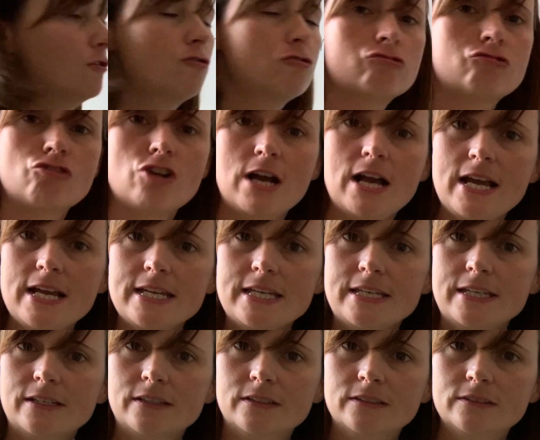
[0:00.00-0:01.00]

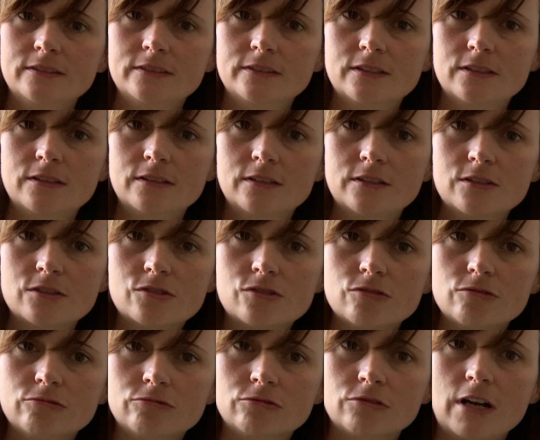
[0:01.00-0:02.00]
tray,
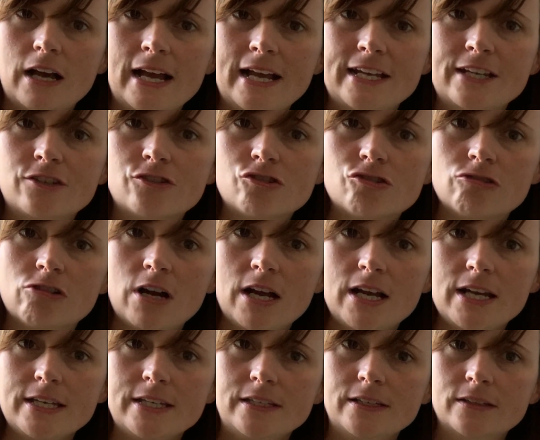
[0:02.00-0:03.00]
a
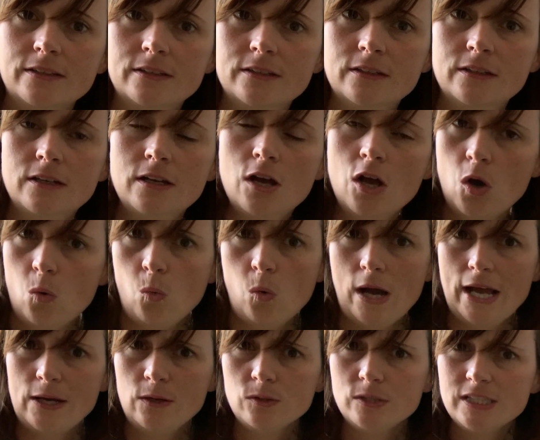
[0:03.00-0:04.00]
tray.
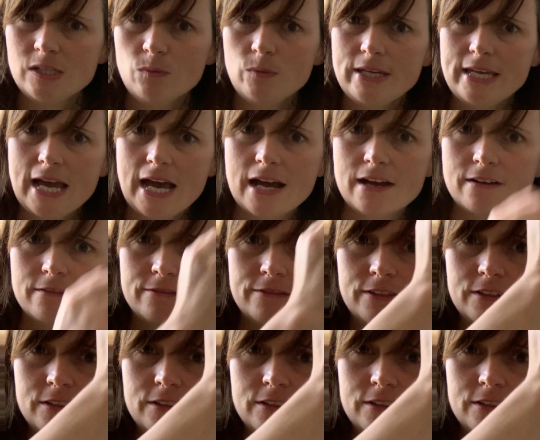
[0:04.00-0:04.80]
What else did we have?